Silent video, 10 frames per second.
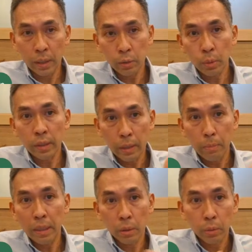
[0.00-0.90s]
that's what
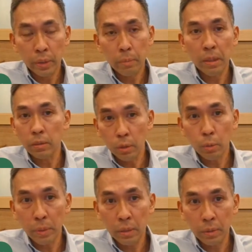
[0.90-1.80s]
amenorrhea means, no
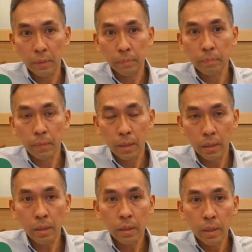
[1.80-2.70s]
period.
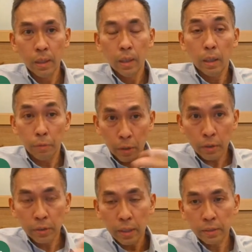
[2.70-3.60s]
Huh? Of
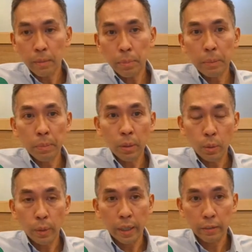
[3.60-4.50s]
course, there are some people
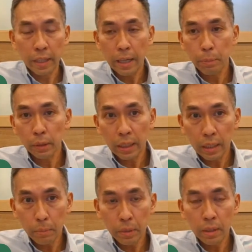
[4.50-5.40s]
who has
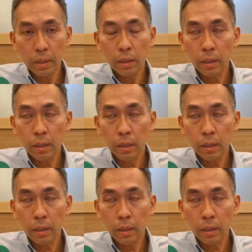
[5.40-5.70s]
hypothalamia,